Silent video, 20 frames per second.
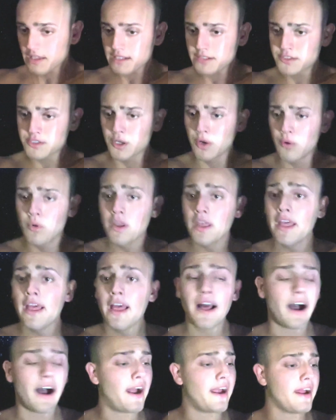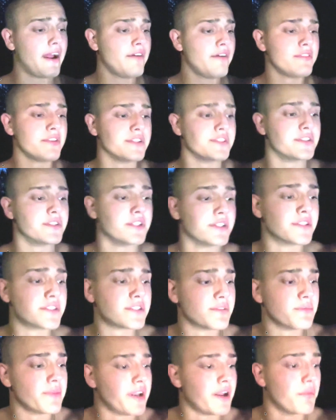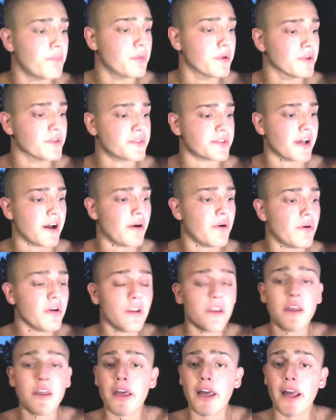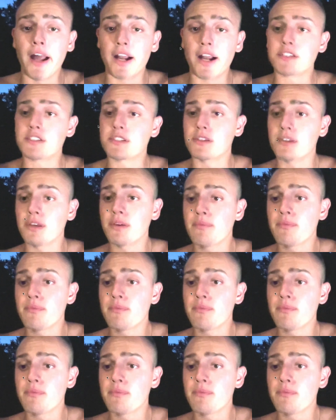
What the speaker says: So I have this system that I built out actually,